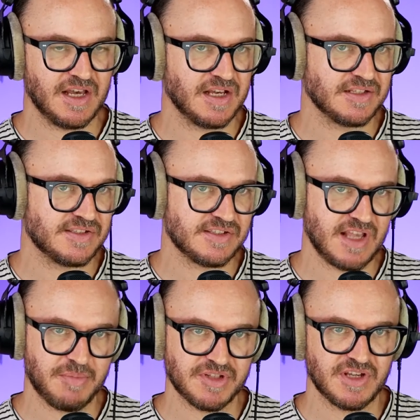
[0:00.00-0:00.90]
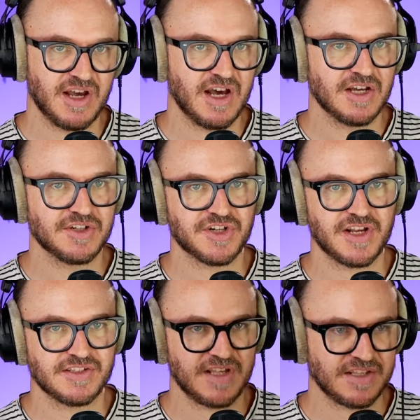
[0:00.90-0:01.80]
sabotage,
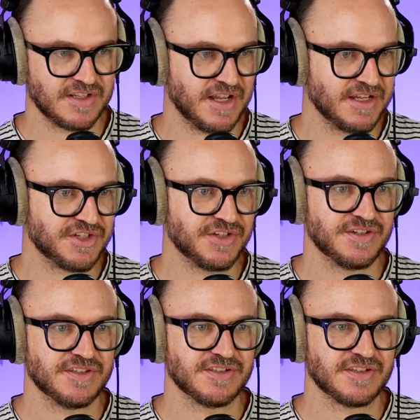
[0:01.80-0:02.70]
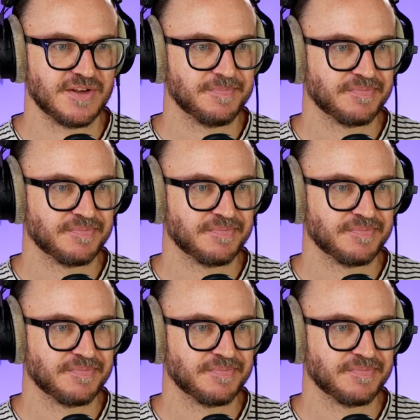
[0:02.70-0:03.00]
assassinations,